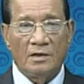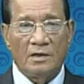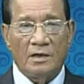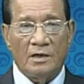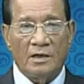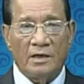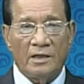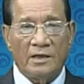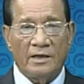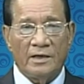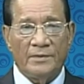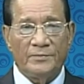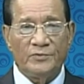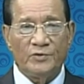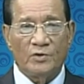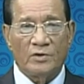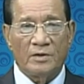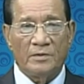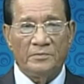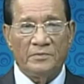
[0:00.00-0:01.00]
I am
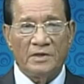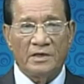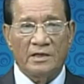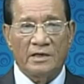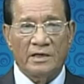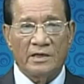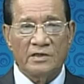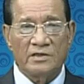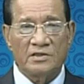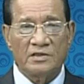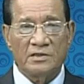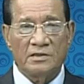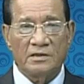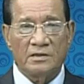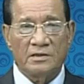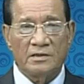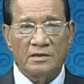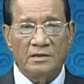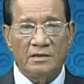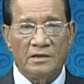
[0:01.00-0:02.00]
your immigration
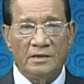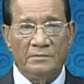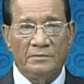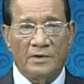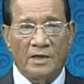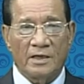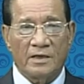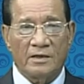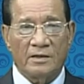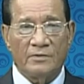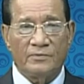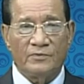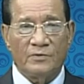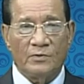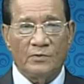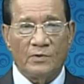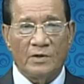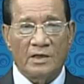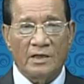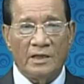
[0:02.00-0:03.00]
attorney Michael
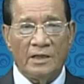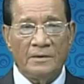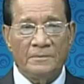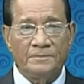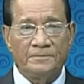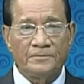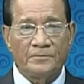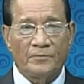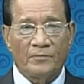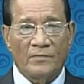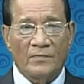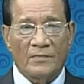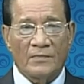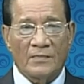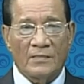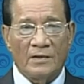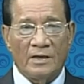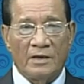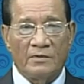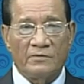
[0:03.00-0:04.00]
Phulwani,
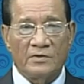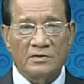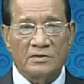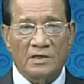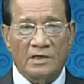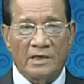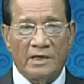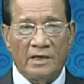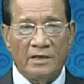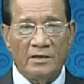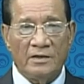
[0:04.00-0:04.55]
and once again